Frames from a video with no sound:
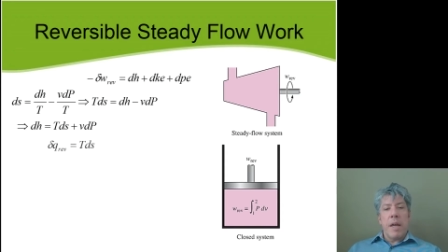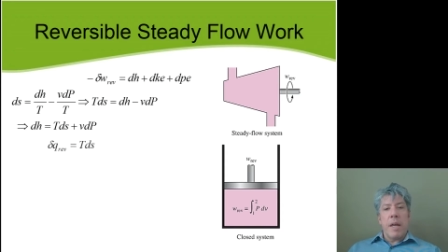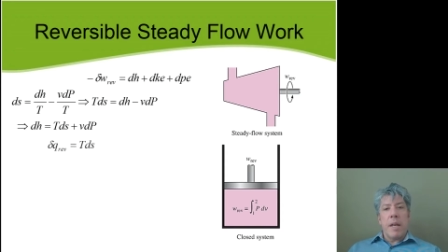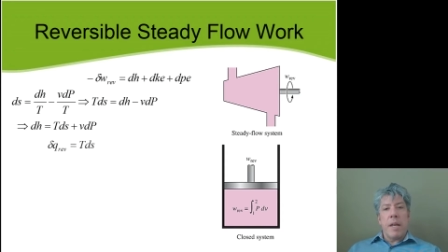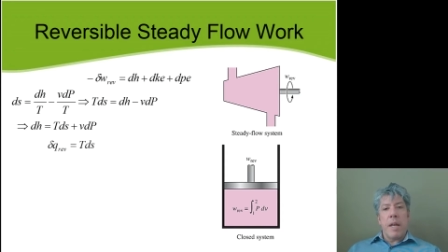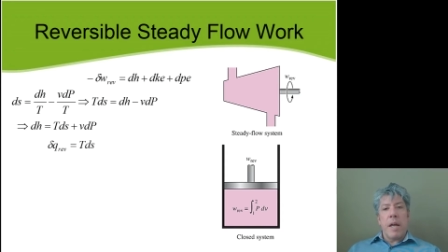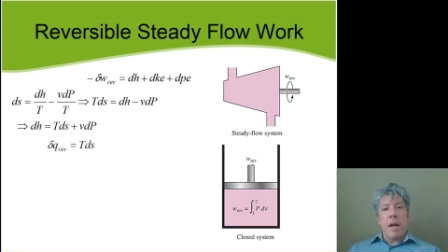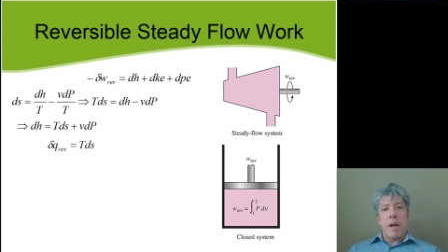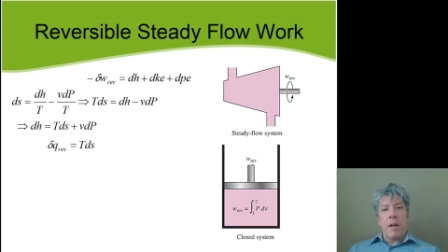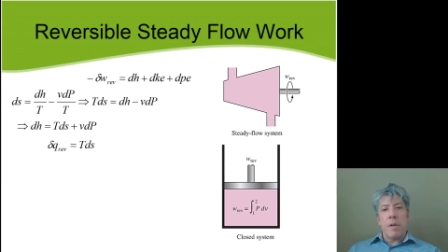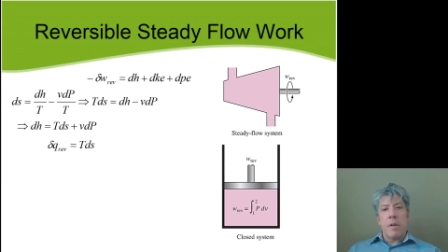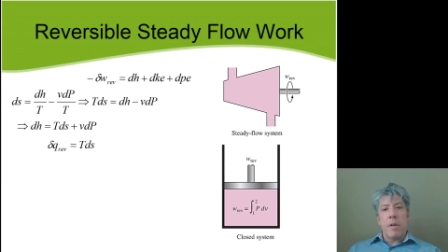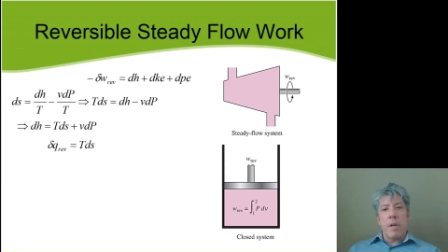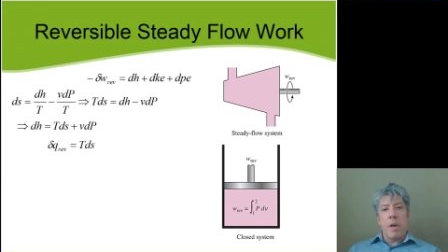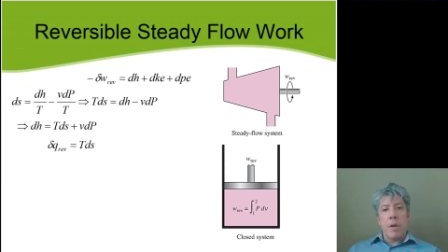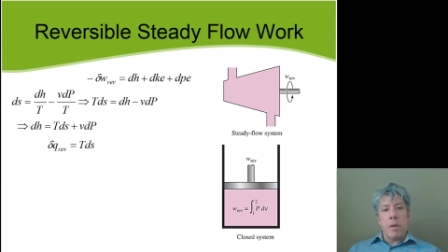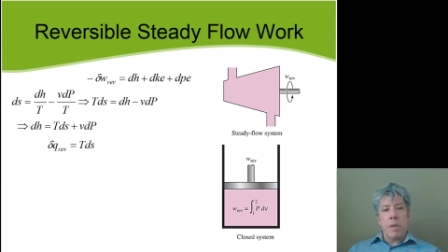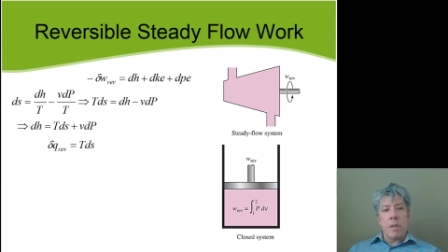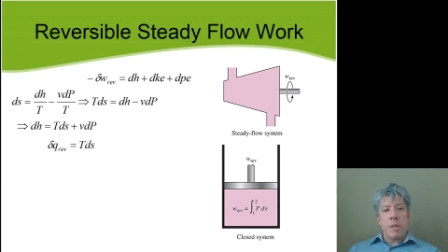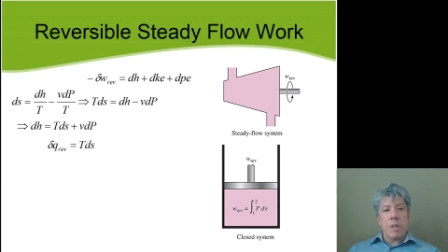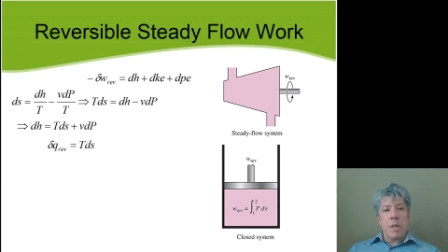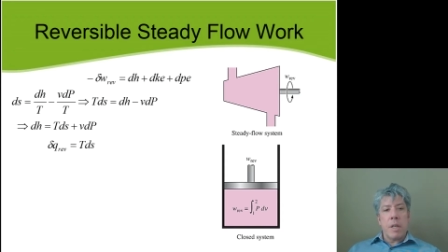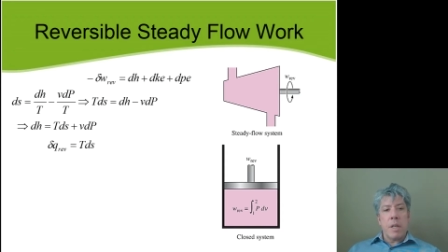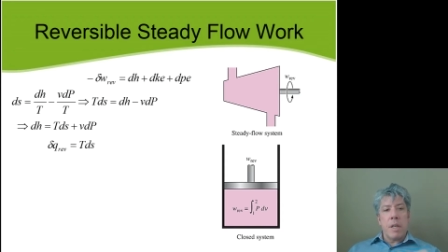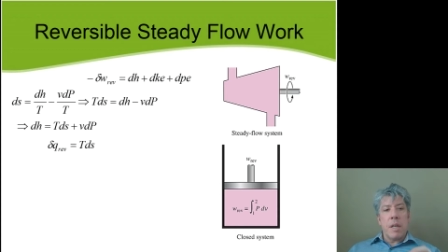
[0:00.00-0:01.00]
Now,
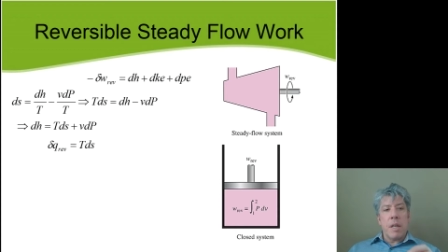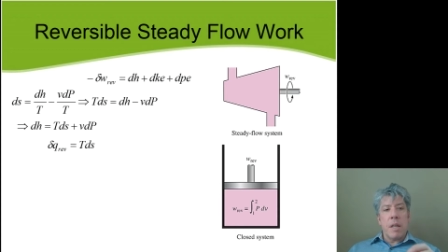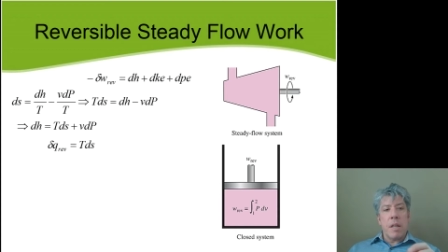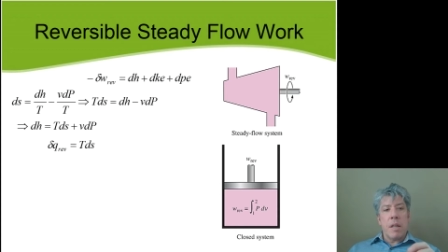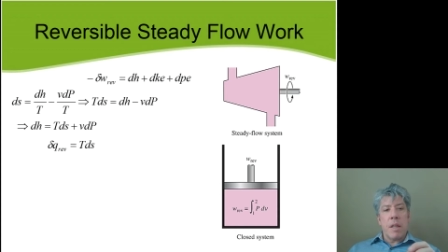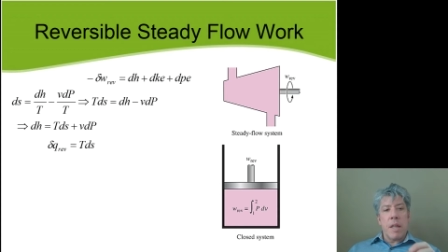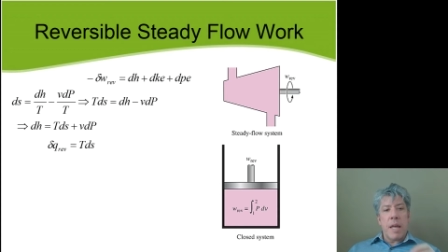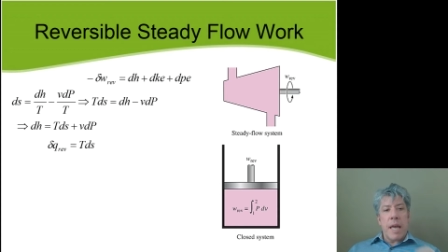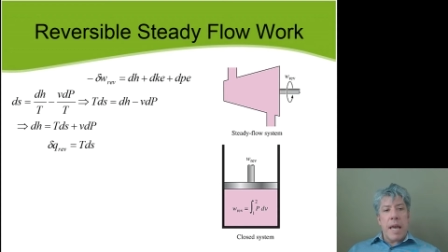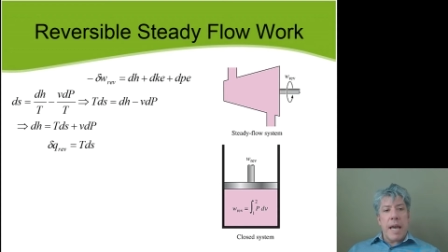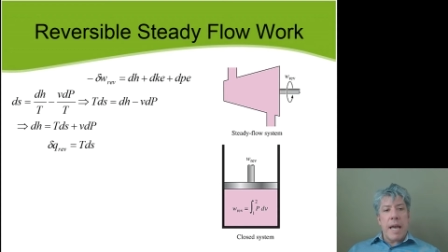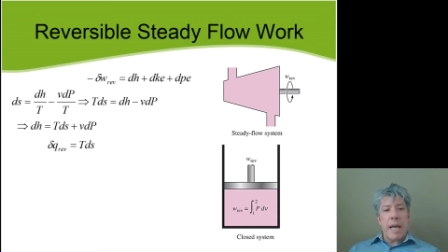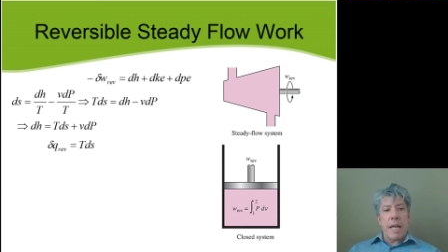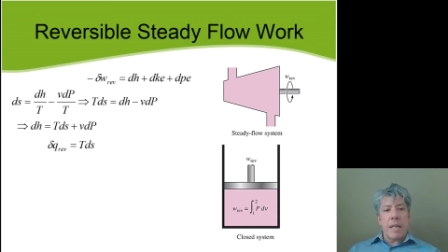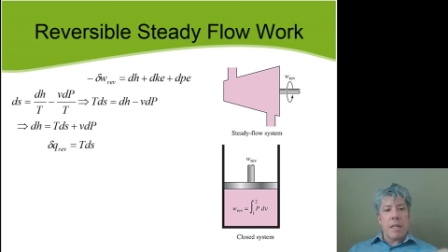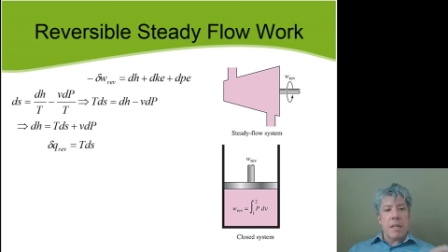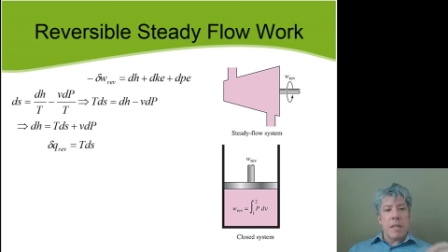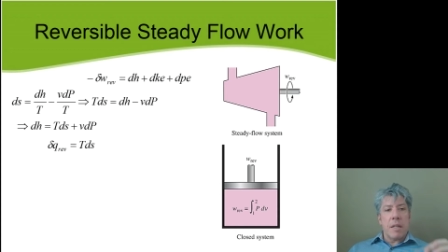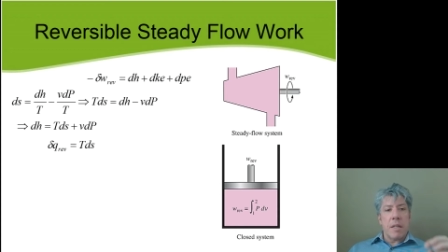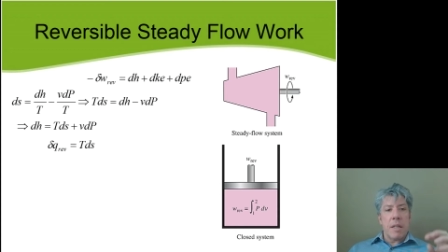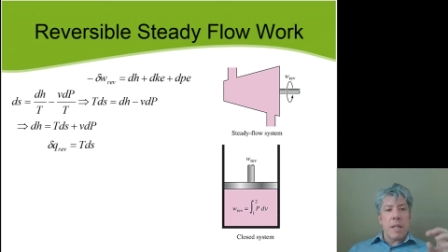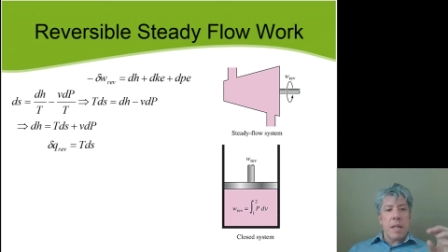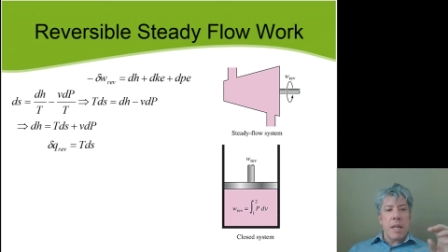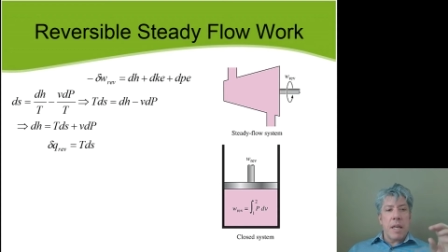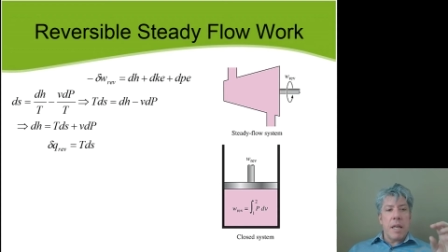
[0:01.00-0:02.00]
noticing
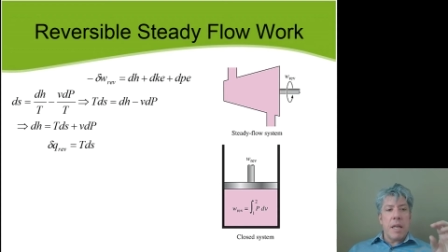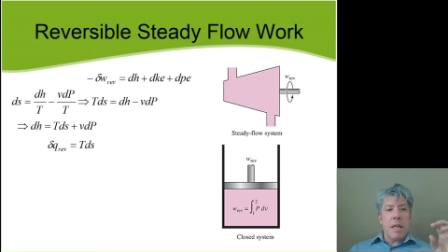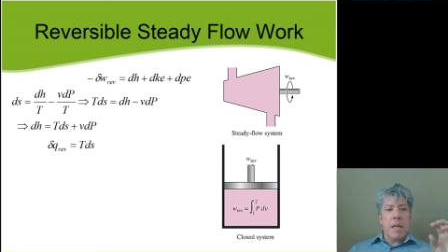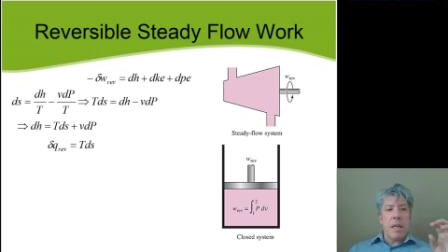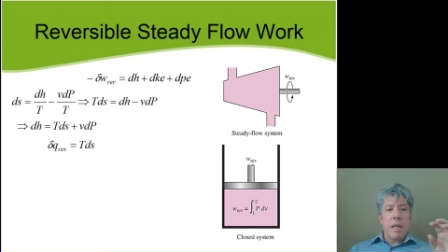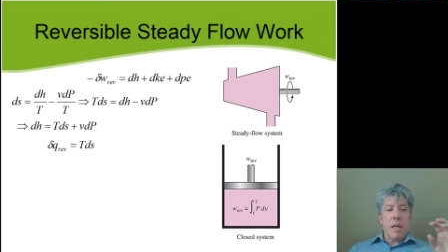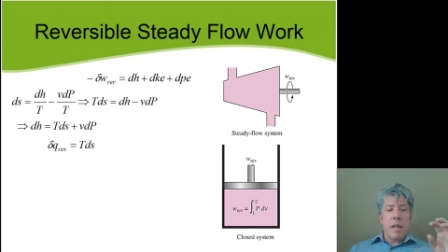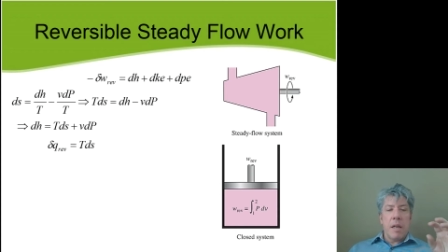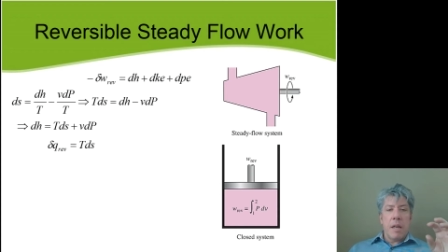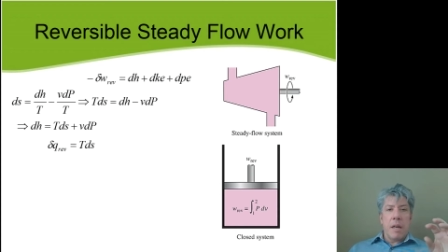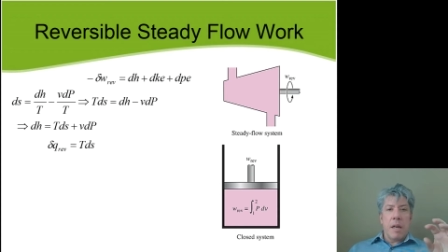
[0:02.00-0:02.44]
that the